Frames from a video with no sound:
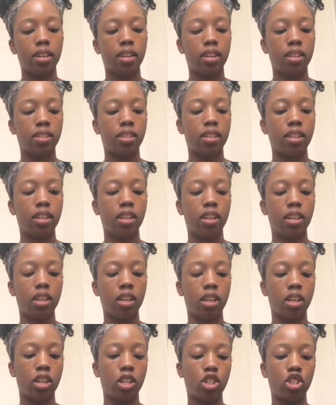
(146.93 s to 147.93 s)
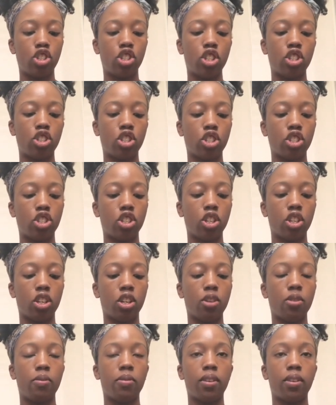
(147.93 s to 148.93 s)
It's a ginger
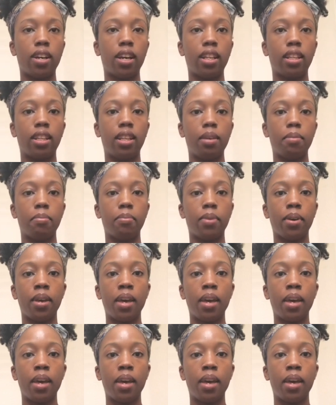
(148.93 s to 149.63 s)
sugar overnight lip